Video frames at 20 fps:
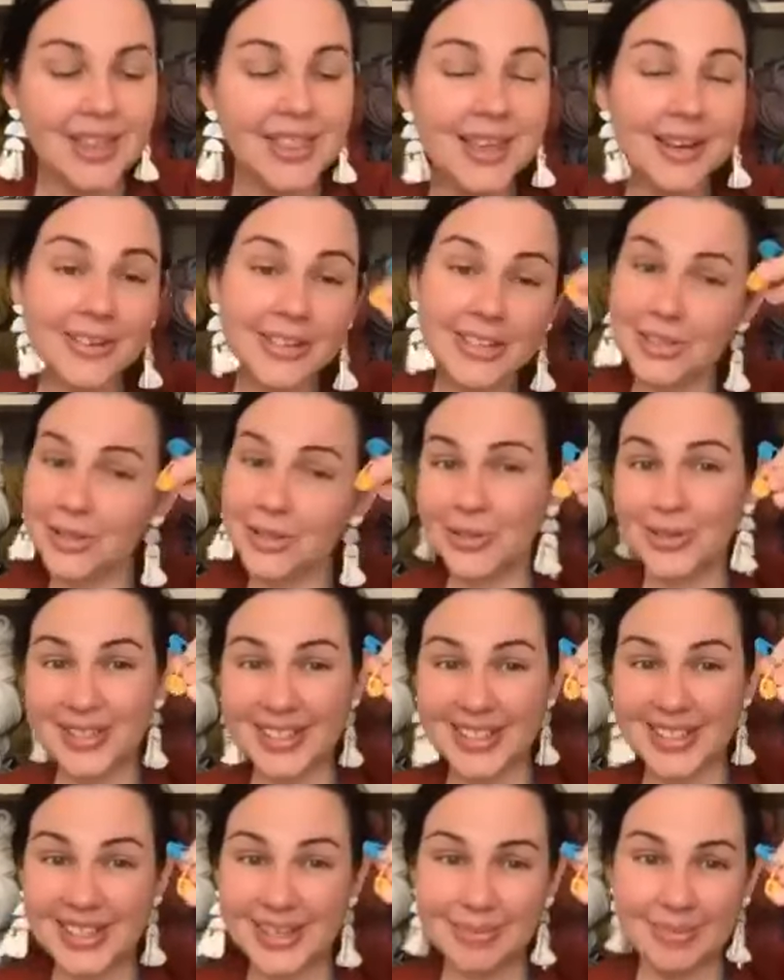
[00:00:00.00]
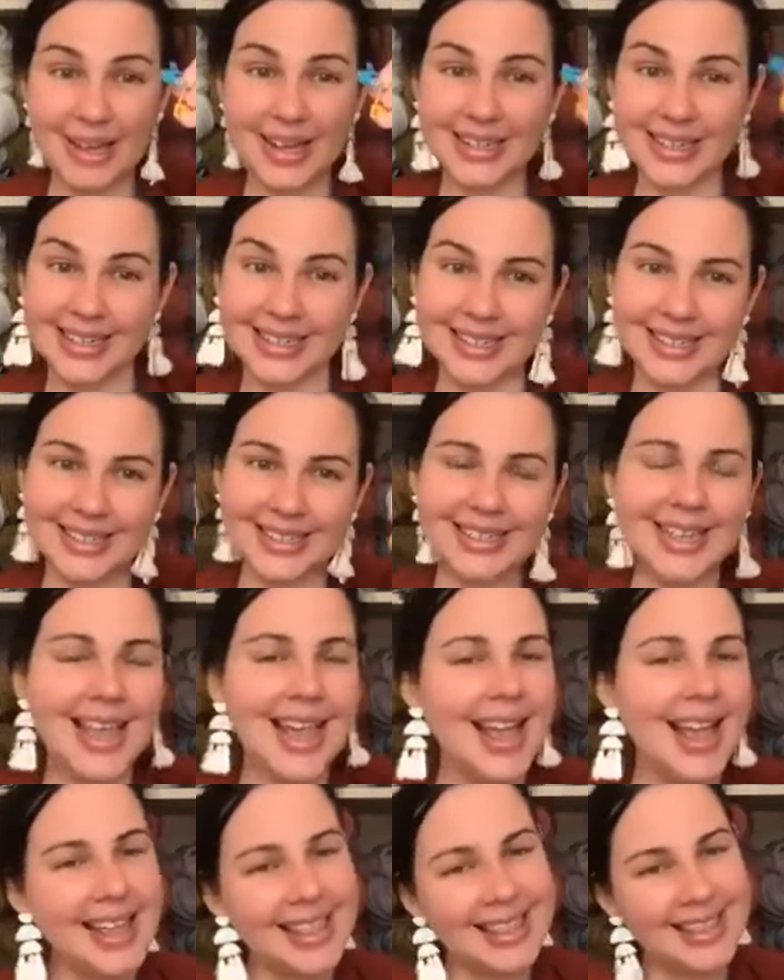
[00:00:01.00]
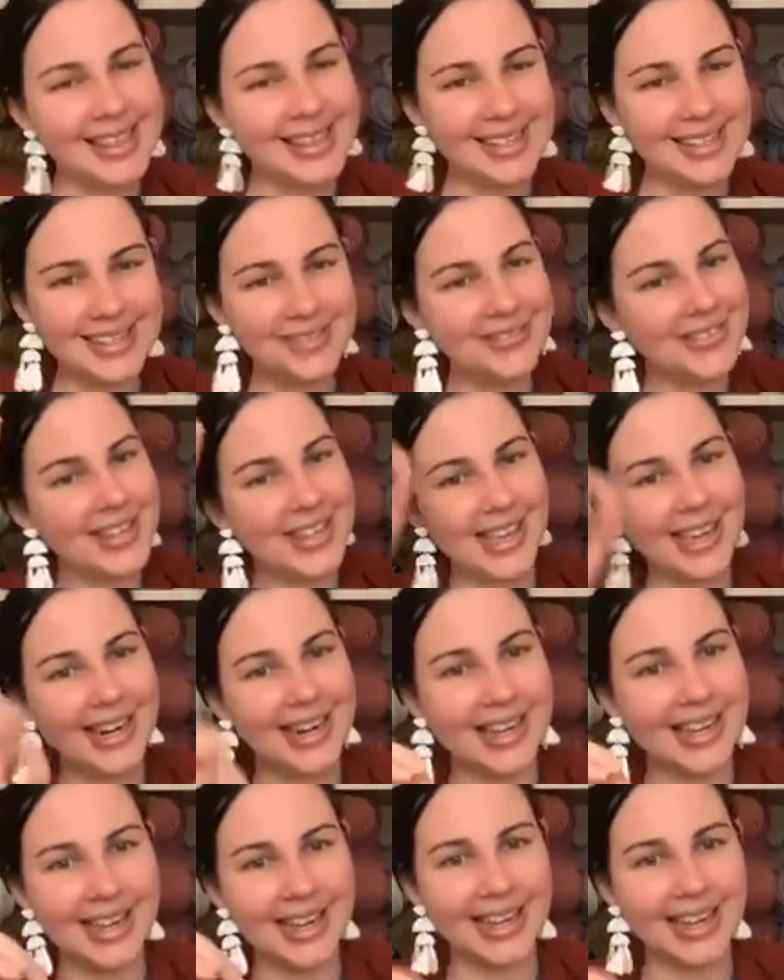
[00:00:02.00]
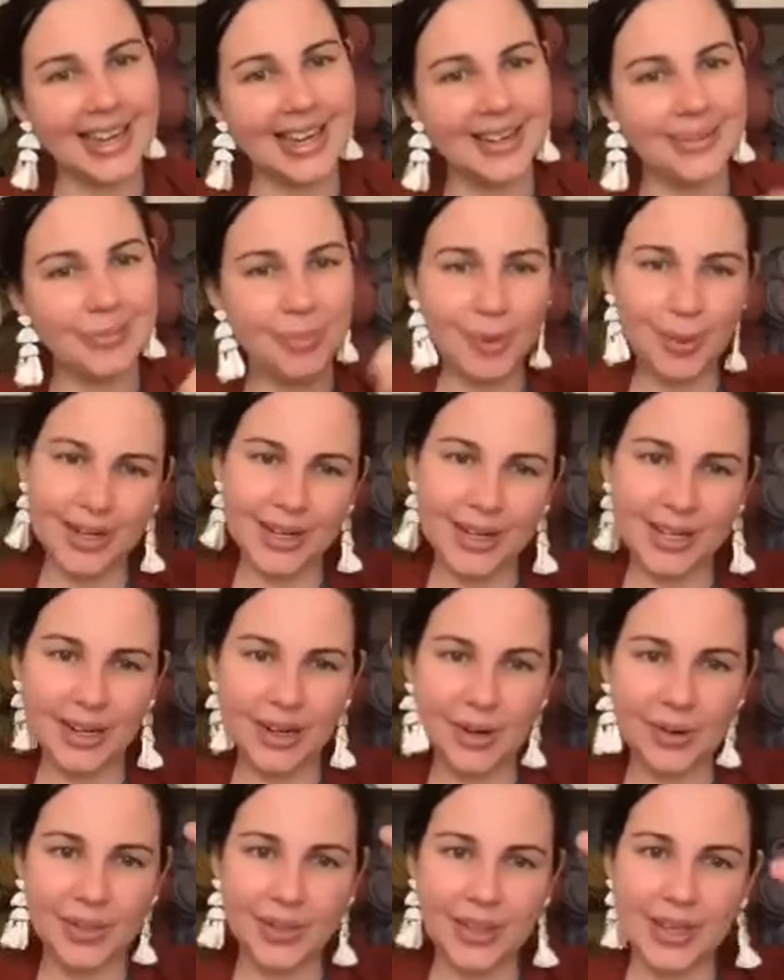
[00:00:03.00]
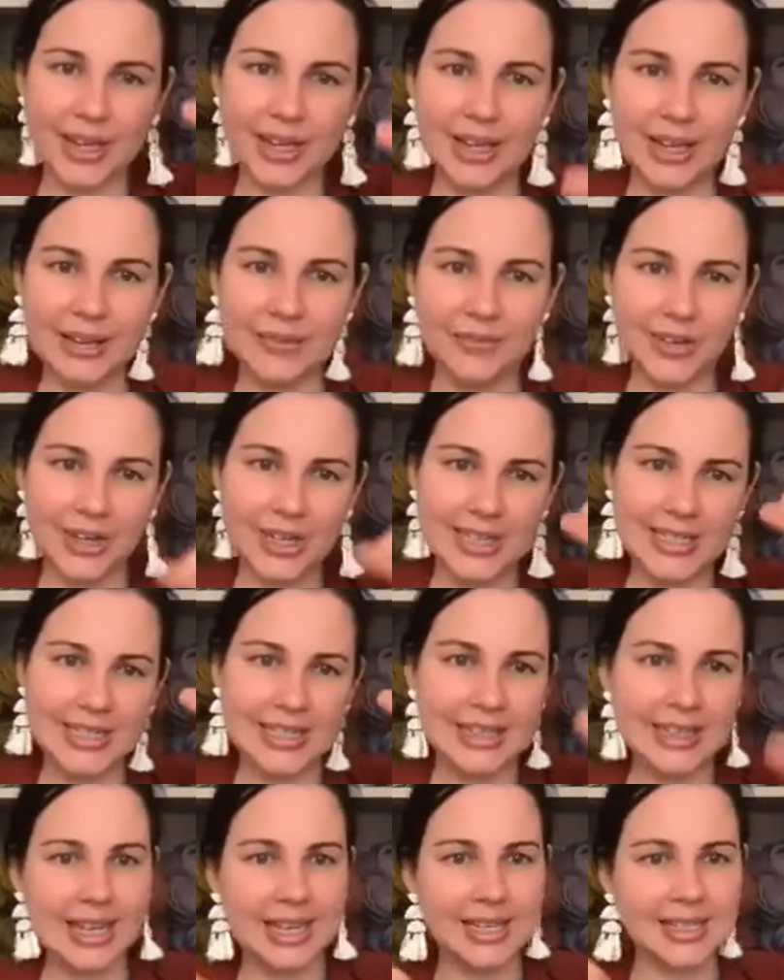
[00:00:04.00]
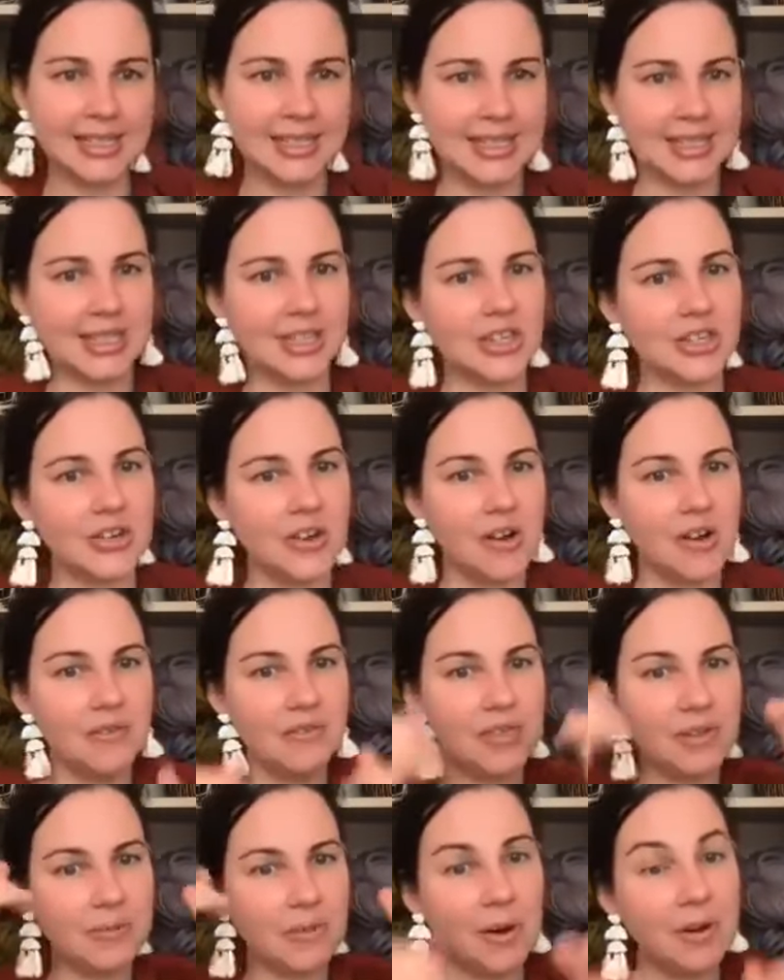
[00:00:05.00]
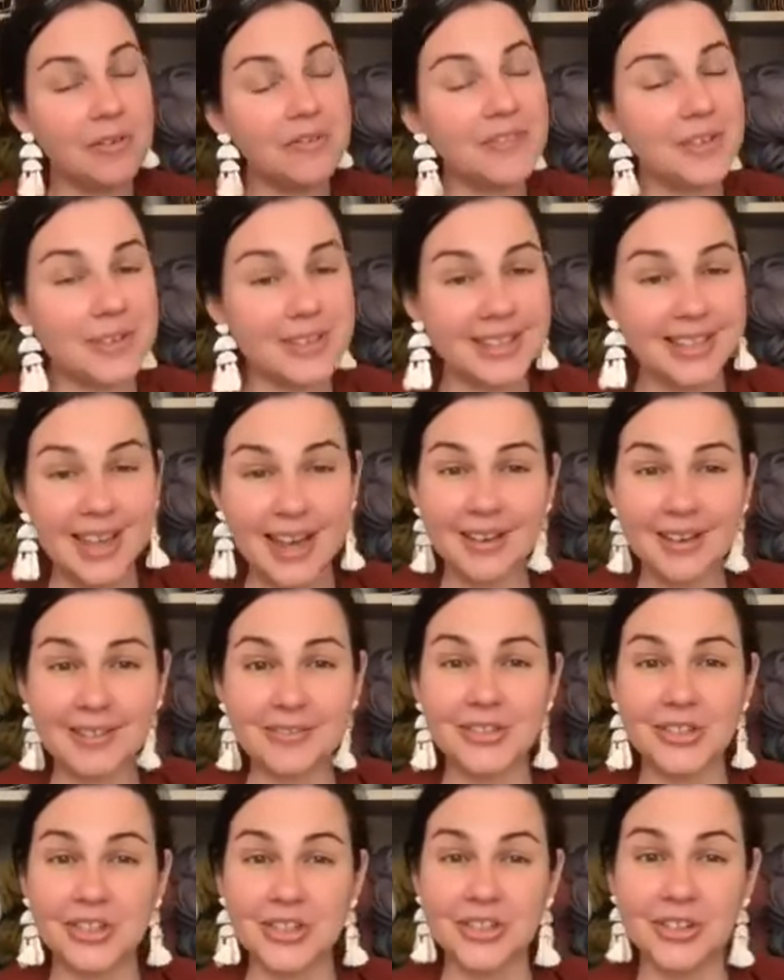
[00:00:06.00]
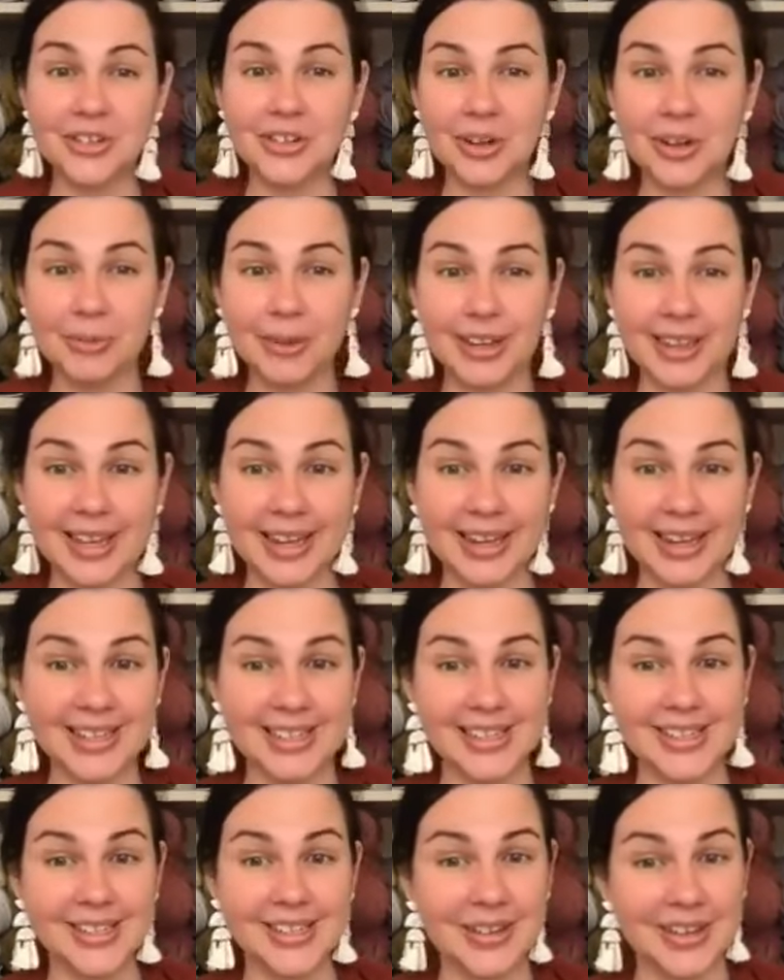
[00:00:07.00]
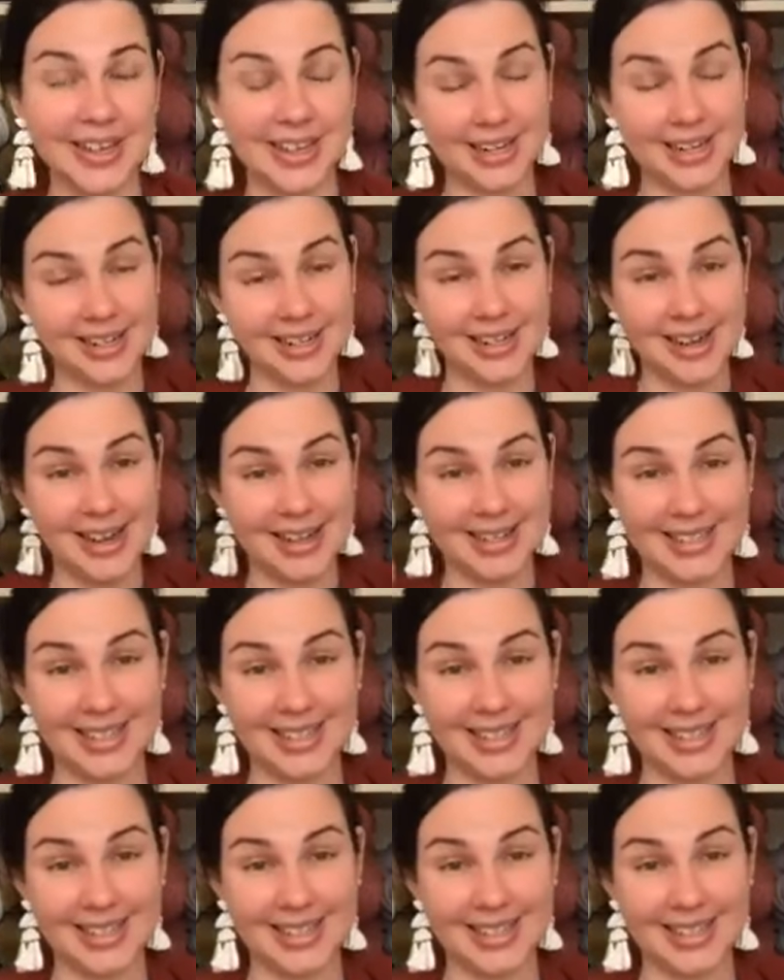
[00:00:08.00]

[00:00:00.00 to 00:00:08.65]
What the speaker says: There are 2 stitch markers. These are for putting on that first and last stitch of the row of your scarf so you know where that is, so you get a nice